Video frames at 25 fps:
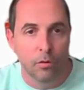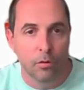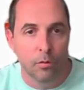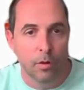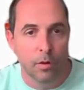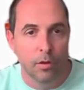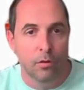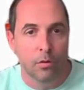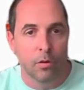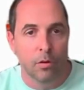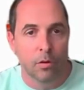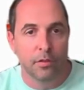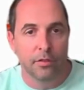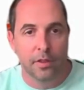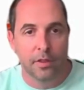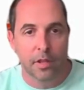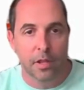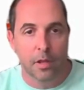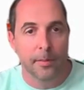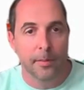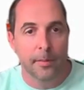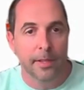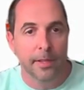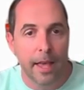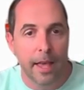and resources that
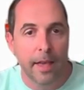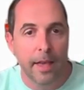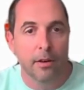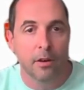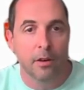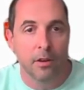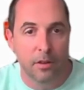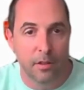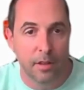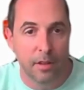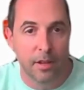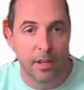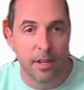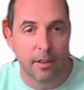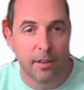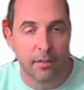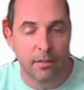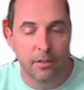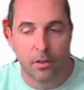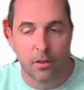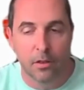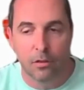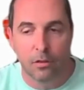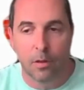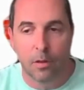can be tailored to the needs
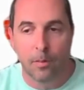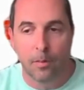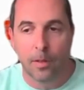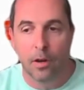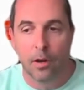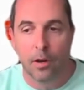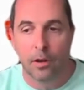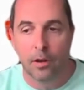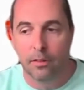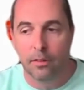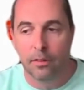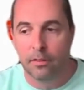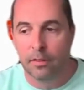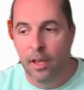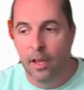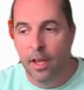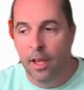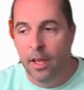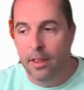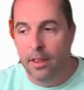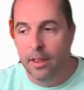of those communities.